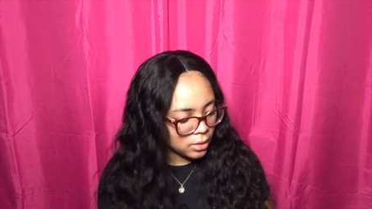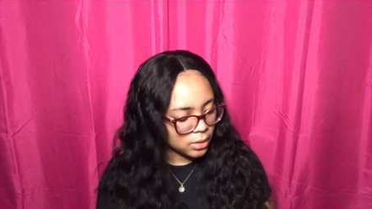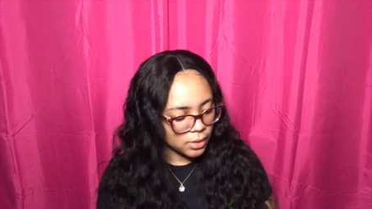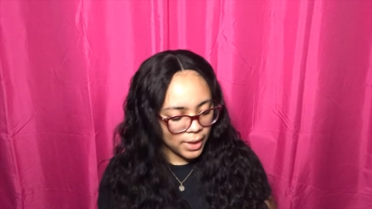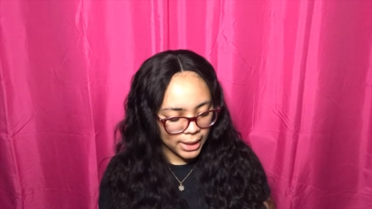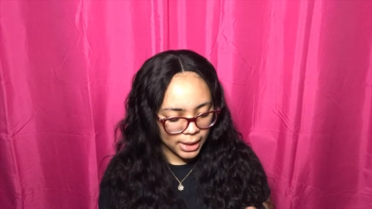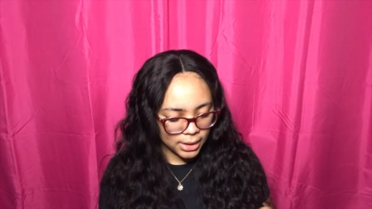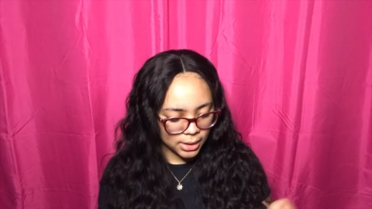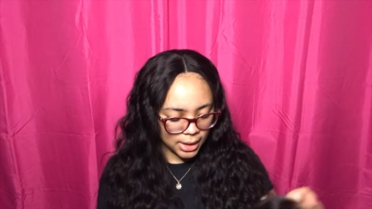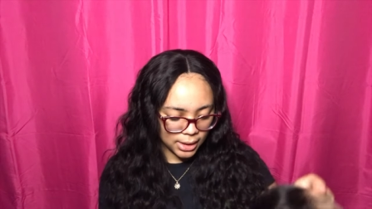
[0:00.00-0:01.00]
so I
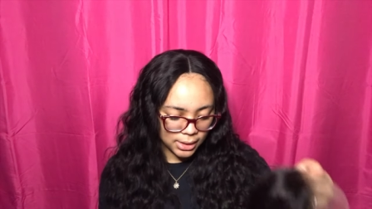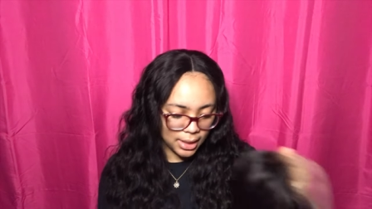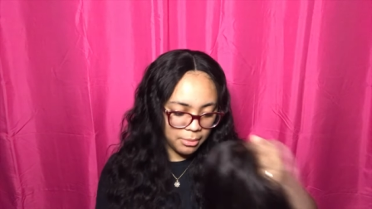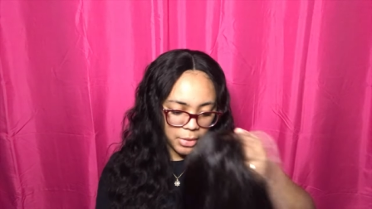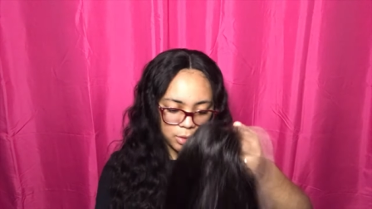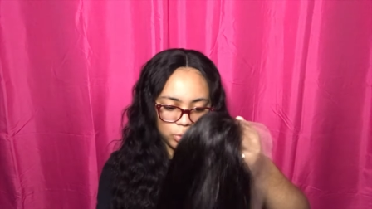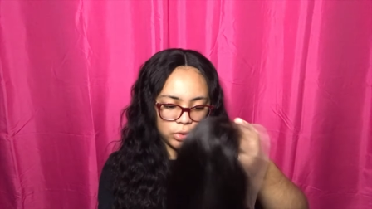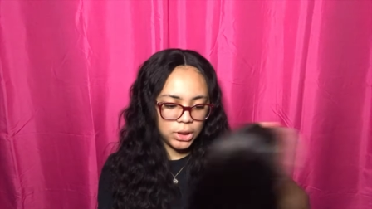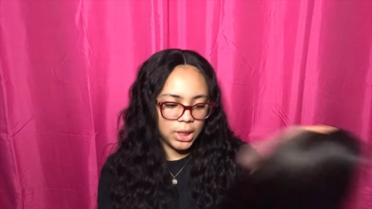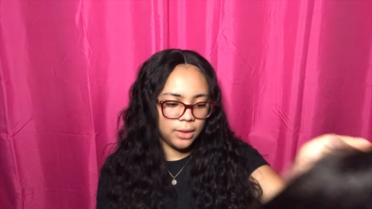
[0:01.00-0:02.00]
guess I can say minimal
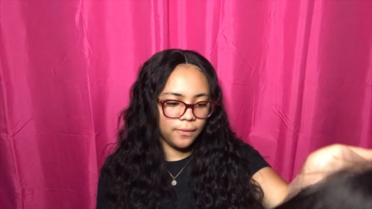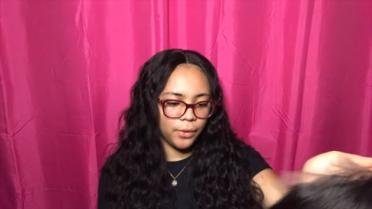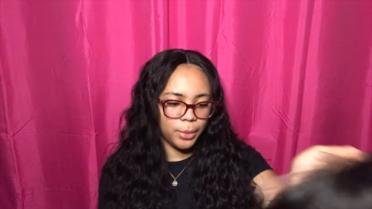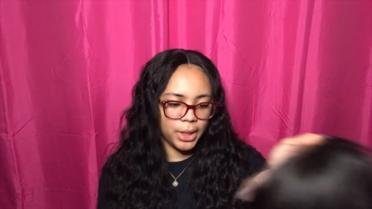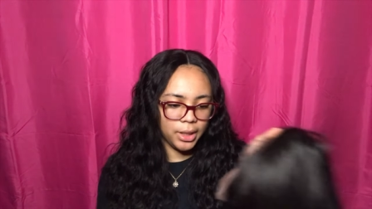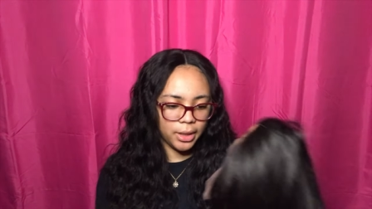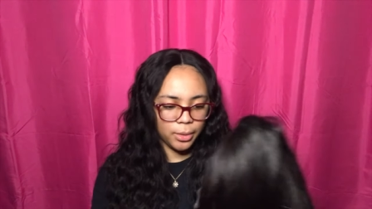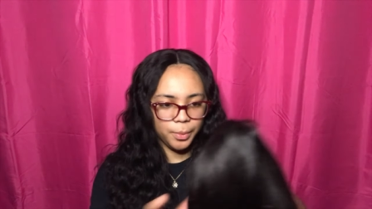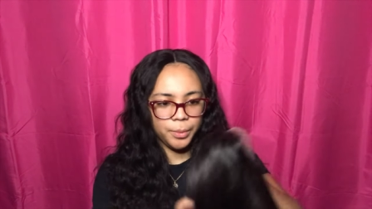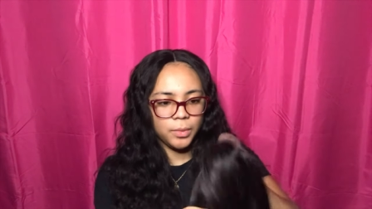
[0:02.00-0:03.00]
shedding for right now
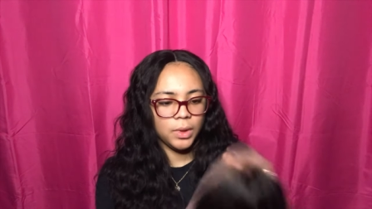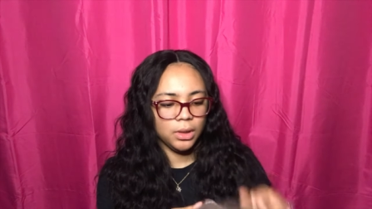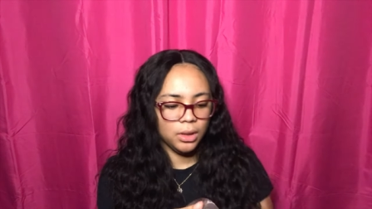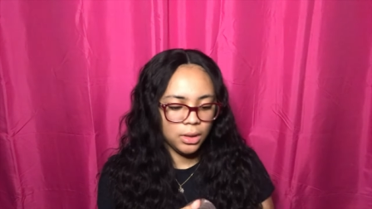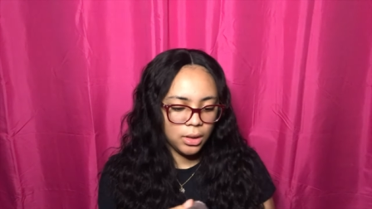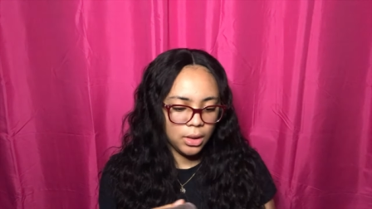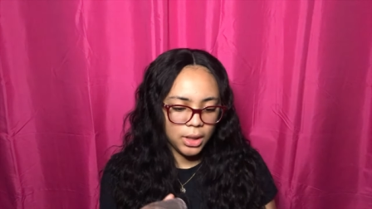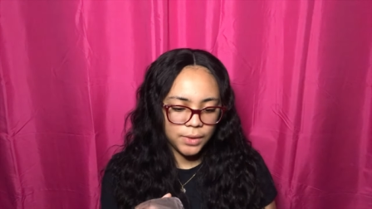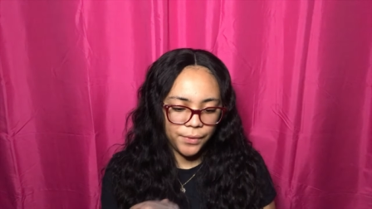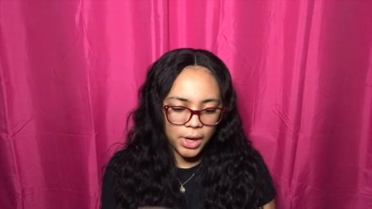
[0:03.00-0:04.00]

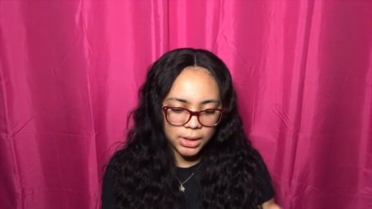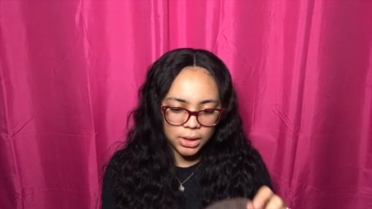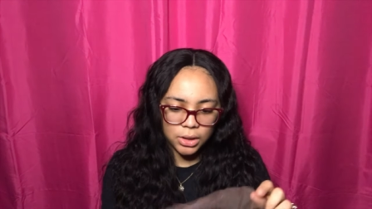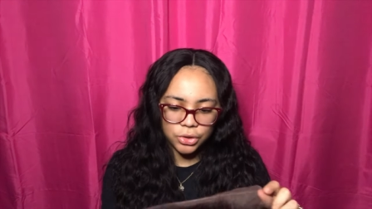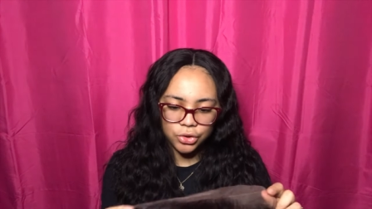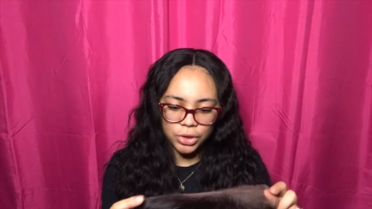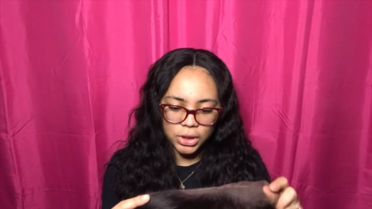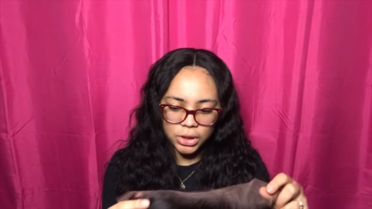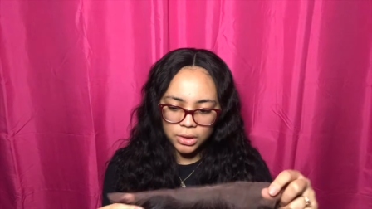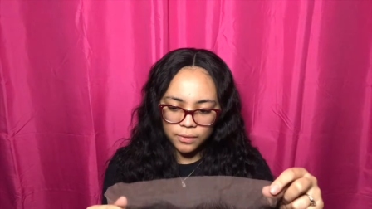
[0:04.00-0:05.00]
as far as the
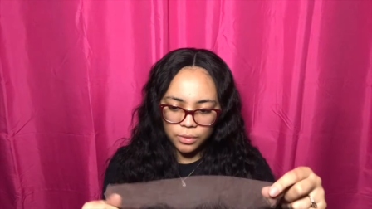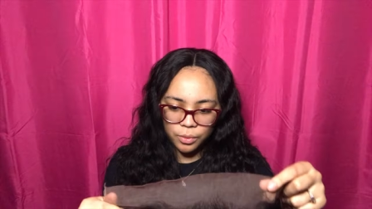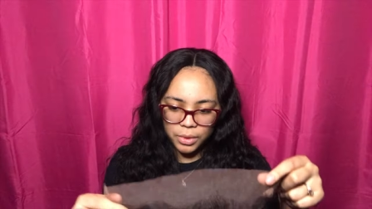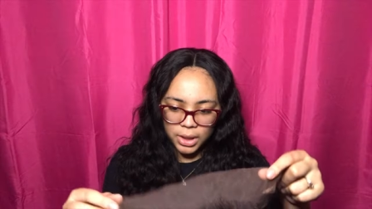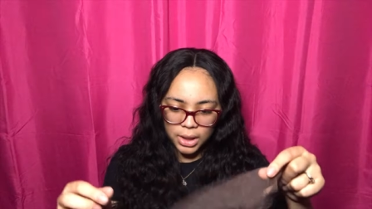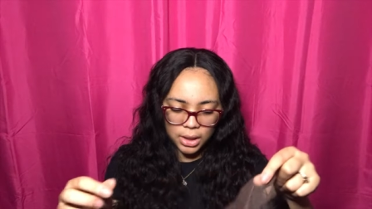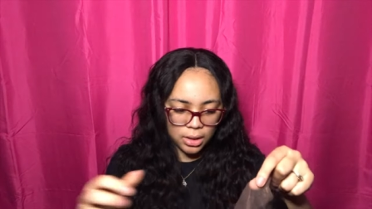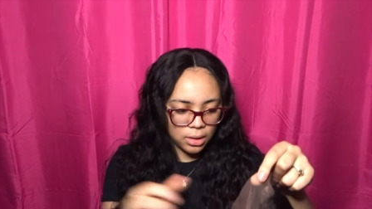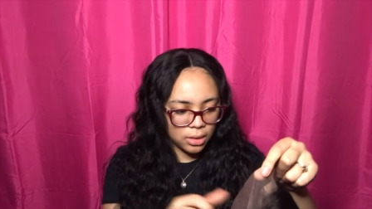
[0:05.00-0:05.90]
construction of the wig,